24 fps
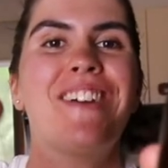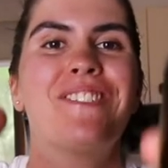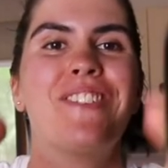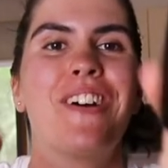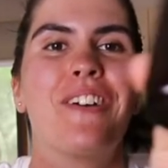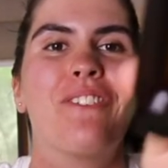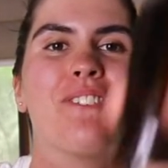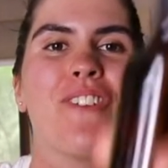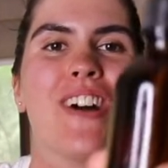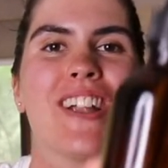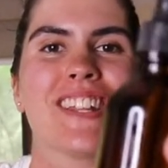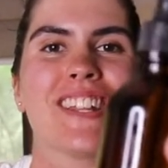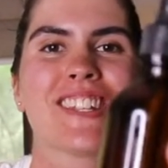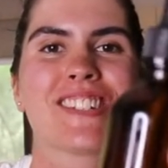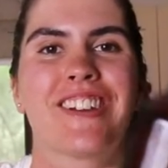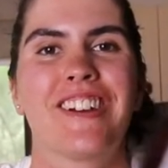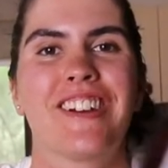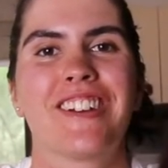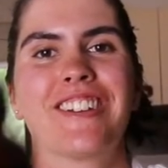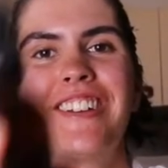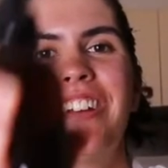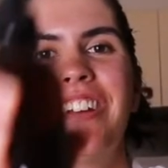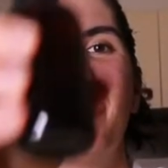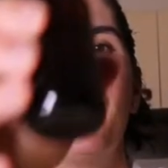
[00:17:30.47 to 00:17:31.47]
But one is
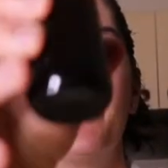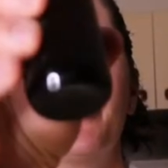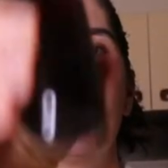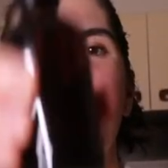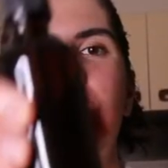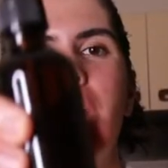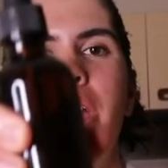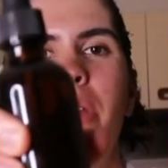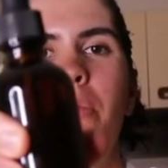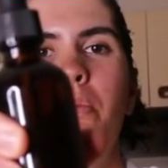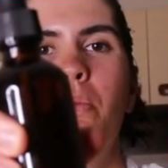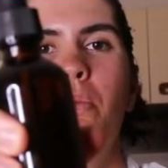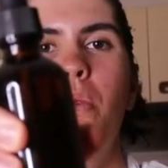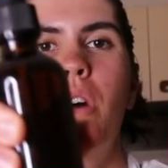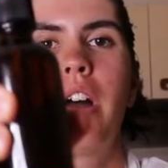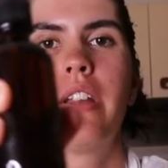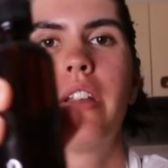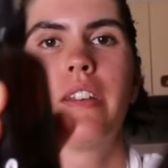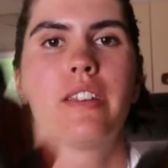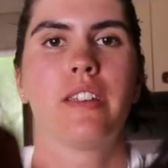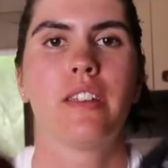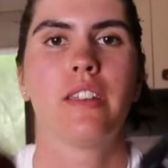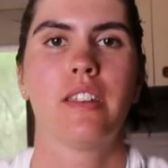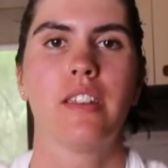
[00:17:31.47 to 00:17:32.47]
coconut oil and
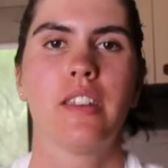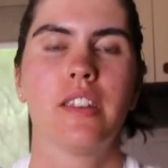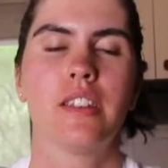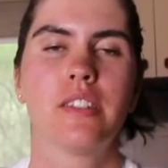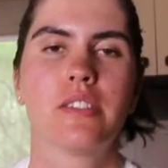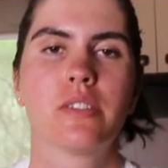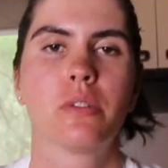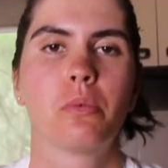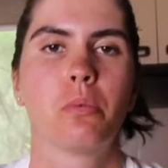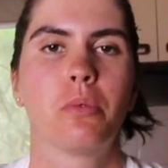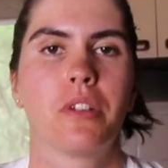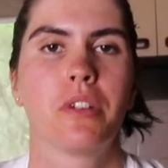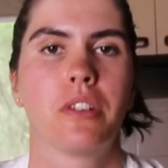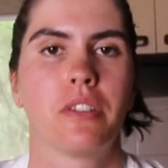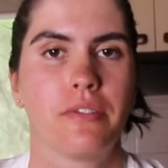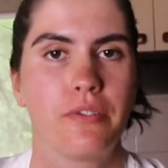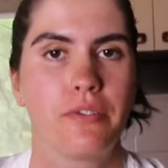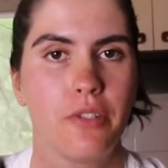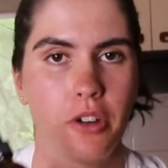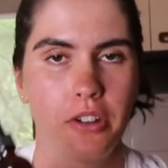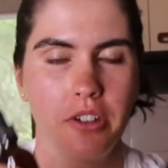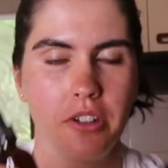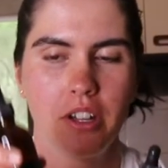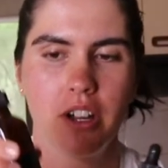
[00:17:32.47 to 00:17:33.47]
one is with
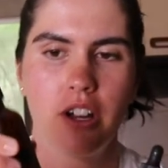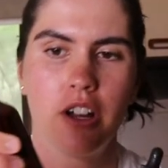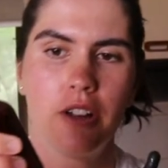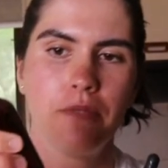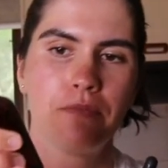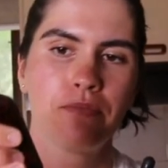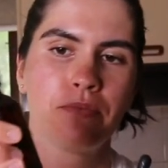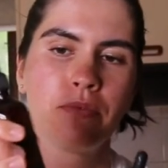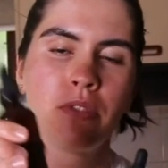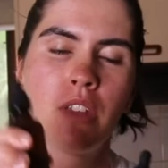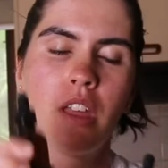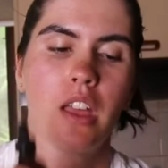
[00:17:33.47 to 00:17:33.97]
vodka.